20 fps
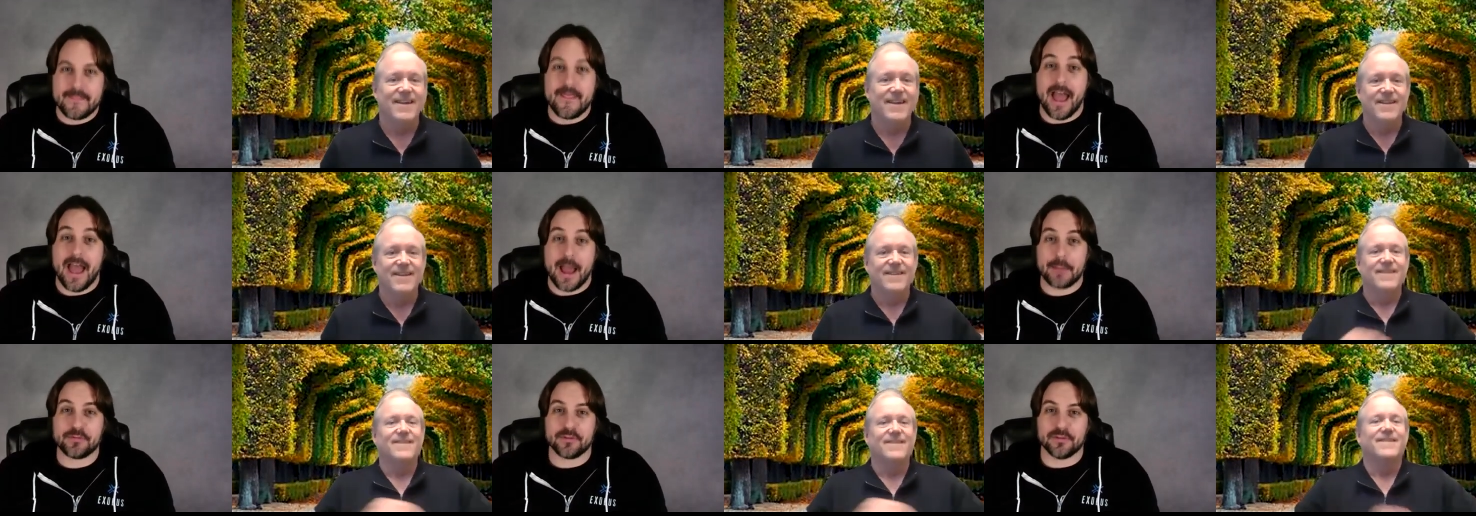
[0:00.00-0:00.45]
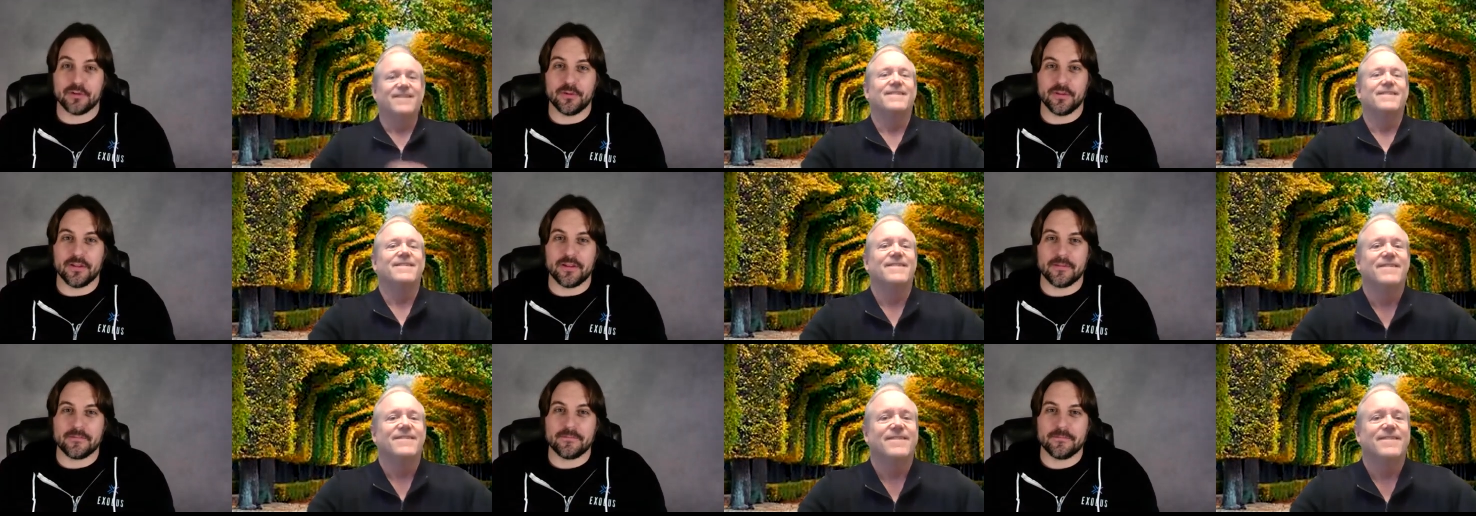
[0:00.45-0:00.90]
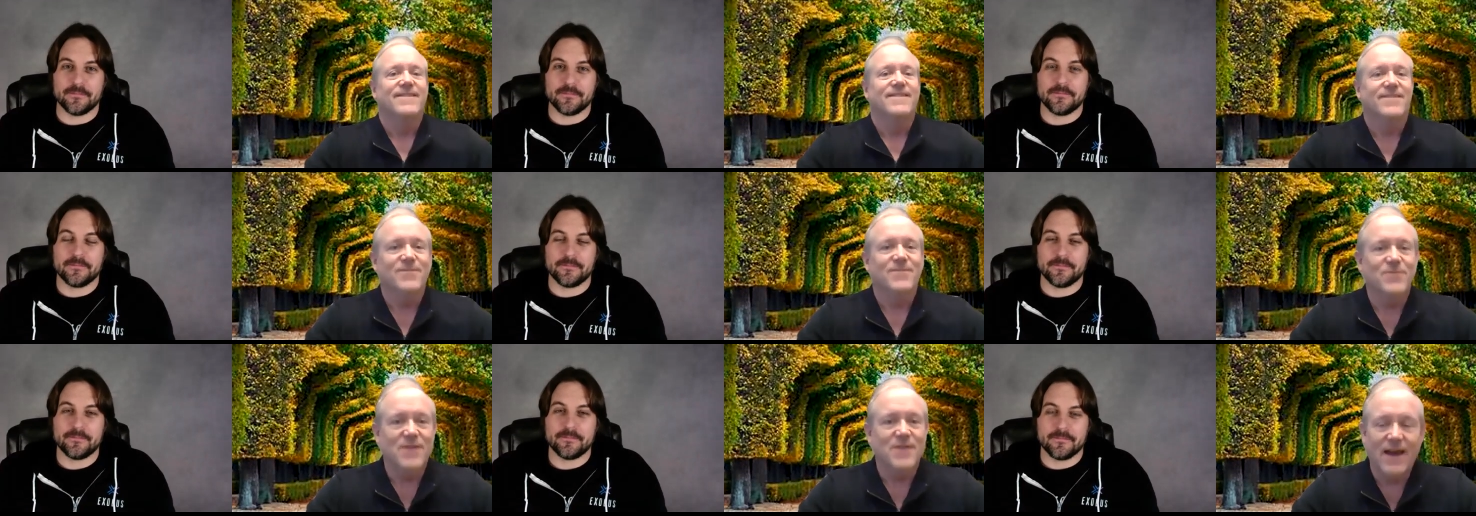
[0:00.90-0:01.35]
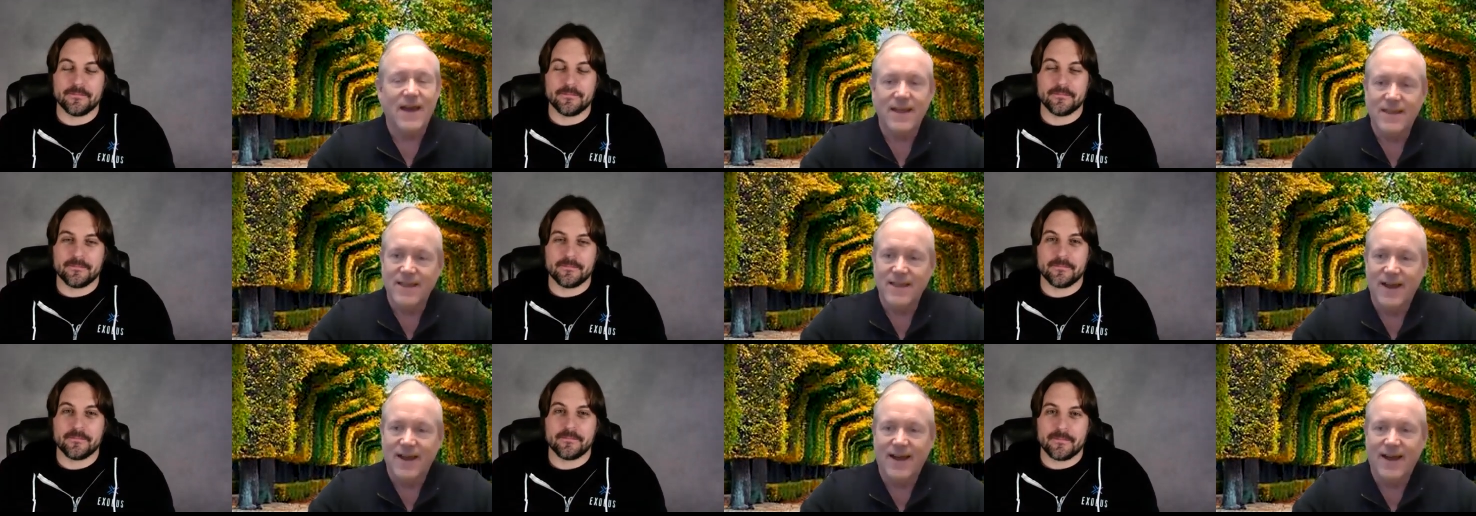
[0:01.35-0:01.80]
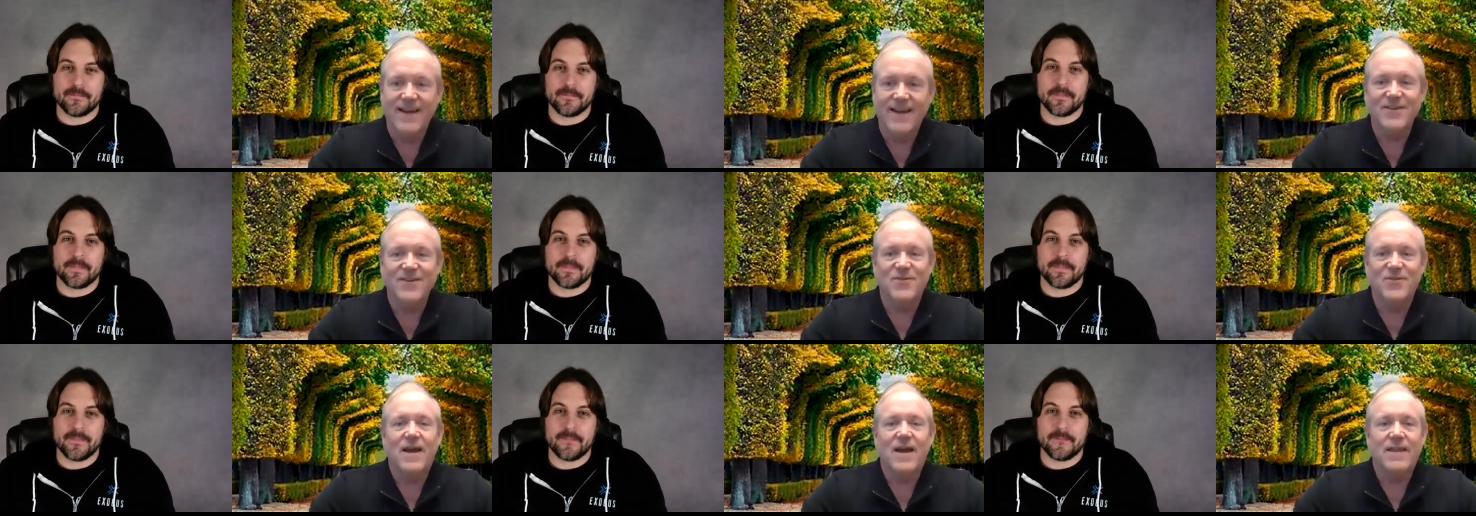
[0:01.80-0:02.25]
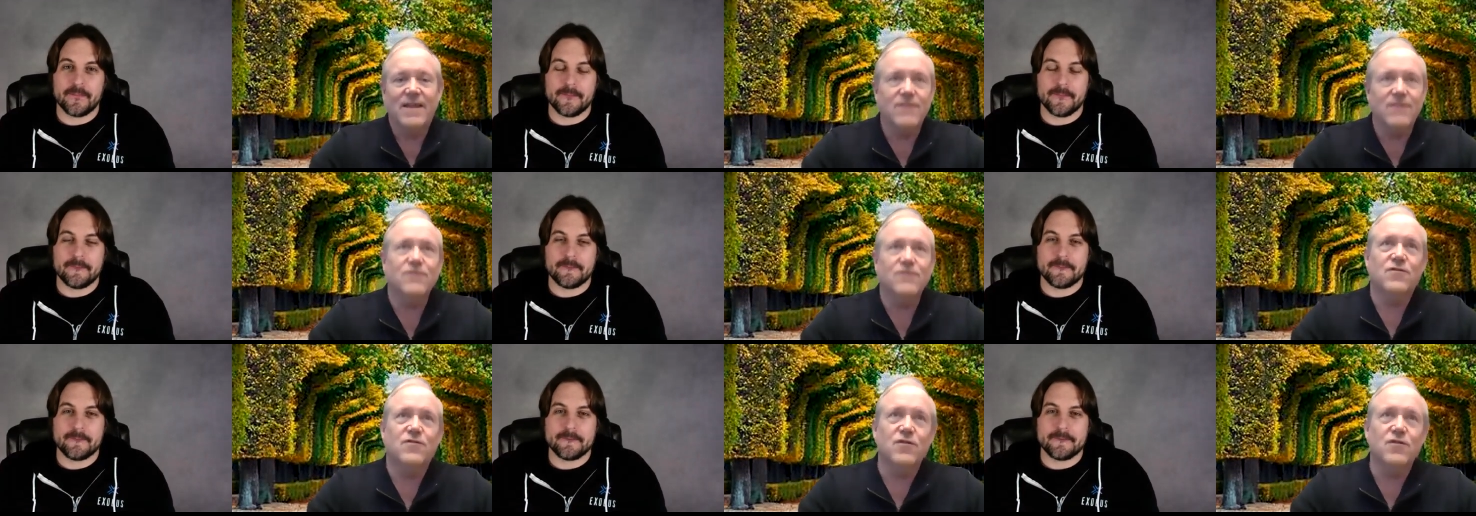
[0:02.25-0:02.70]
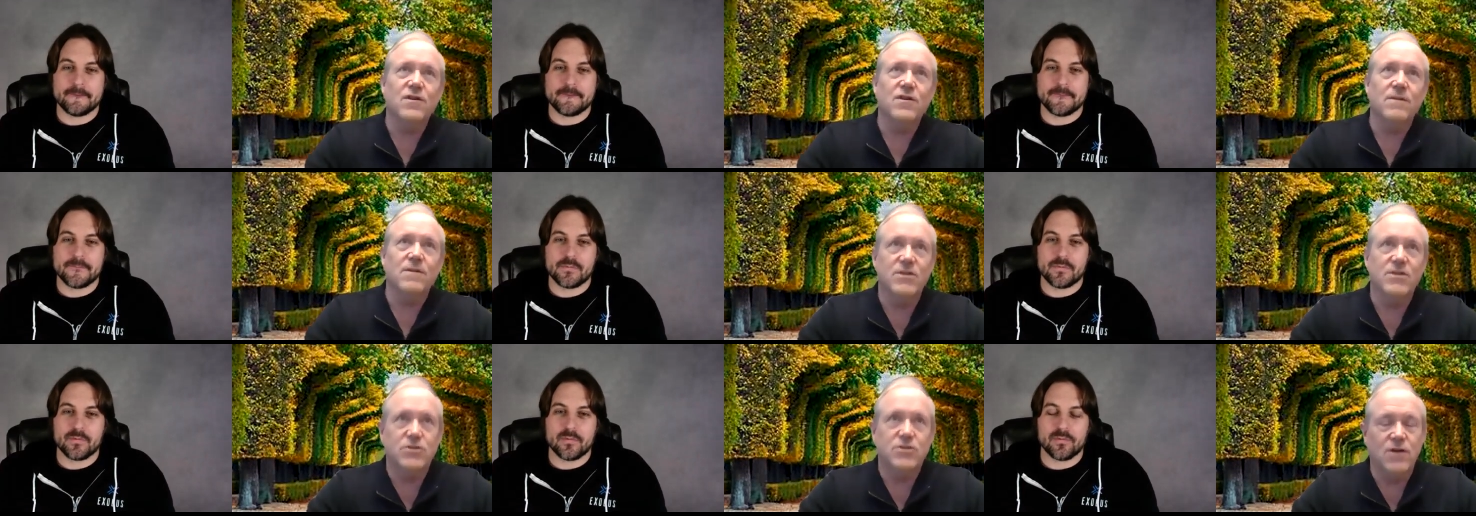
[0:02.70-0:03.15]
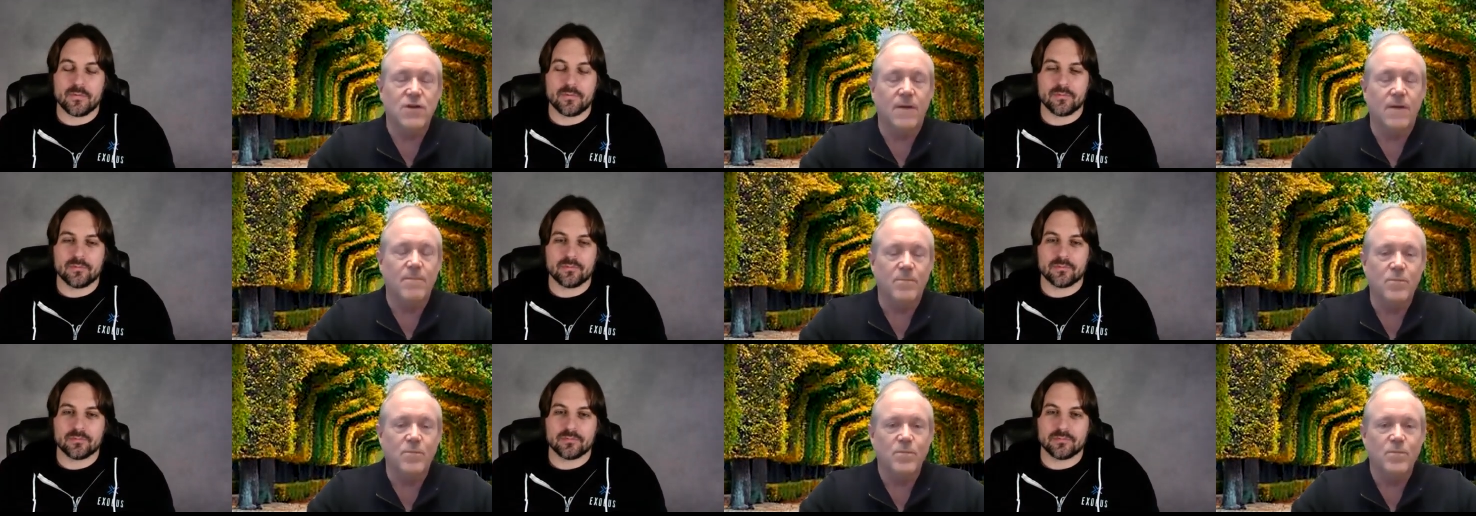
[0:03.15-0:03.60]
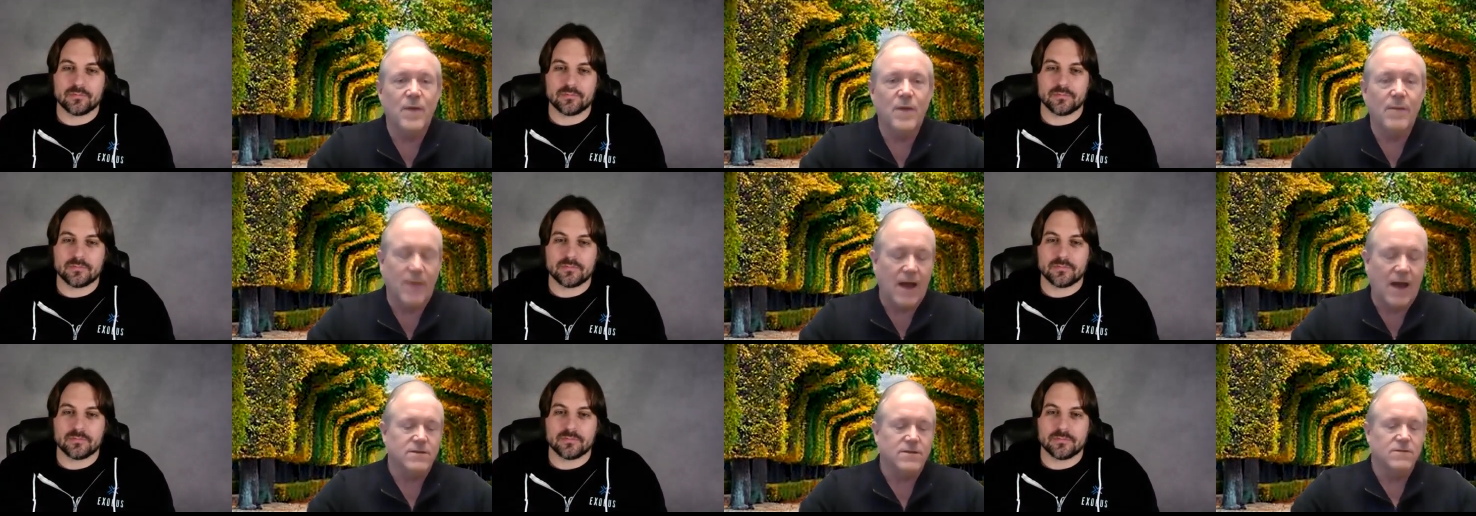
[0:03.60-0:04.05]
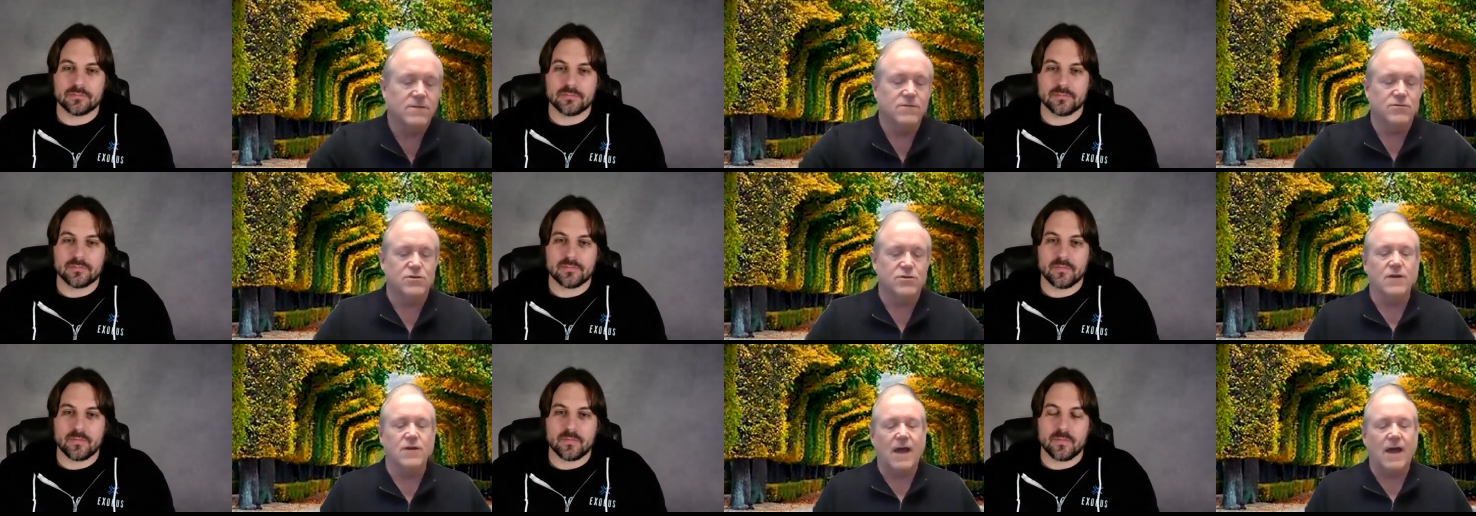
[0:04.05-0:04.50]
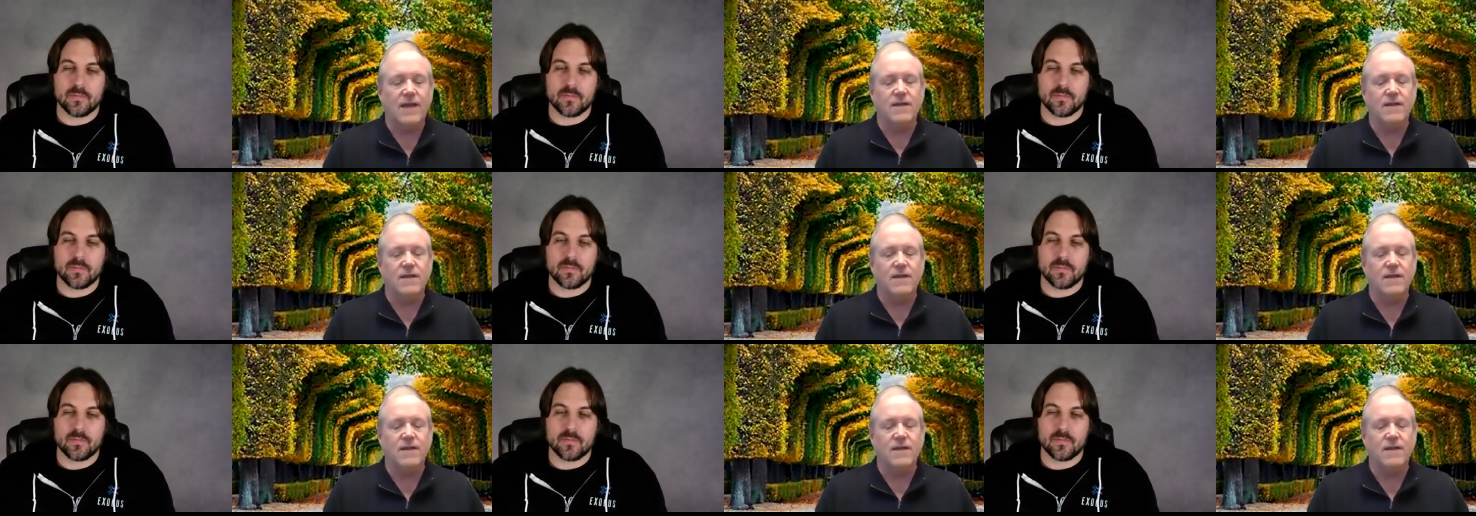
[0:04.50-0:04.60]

Speaker 1: Absolutely. So yeah, I, I, agree. I think there's still going to be some. I mean, I, there's still.